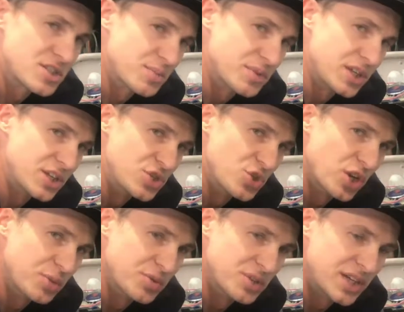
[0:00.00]
something
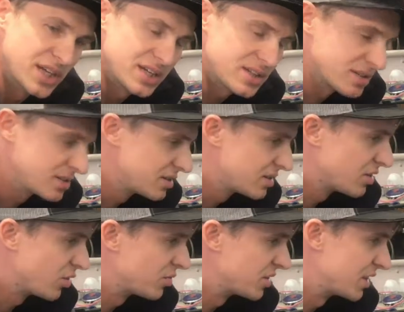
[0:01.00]
enjoyable in it.
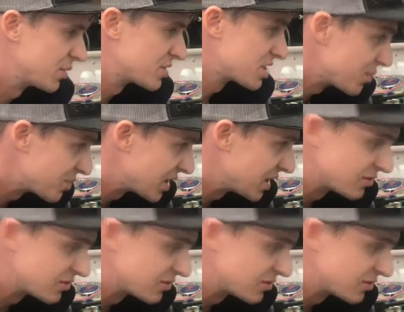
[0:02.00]
Hopefully there was something